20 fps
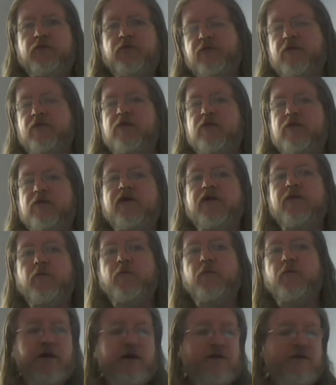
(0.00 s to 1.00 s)
Most probably
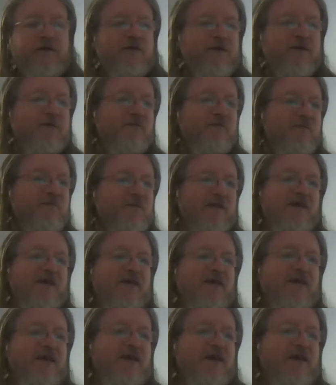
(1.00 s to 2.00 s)
they will,
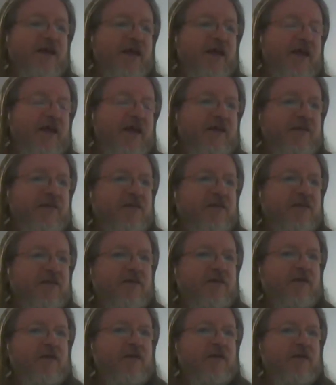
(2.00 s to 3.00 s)
and
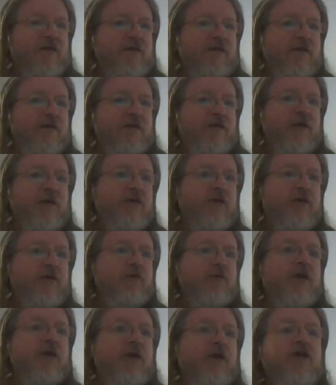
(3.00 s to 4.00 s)
make
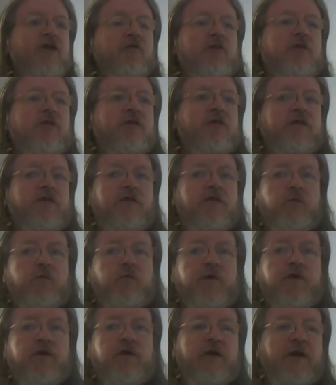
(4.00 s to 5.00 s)
an arrangement
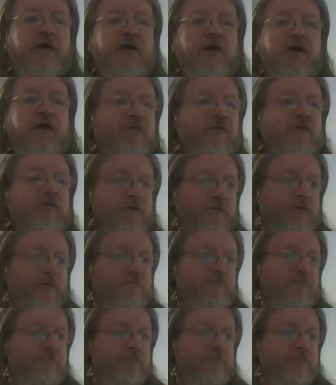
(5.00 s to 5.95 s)
with the handler.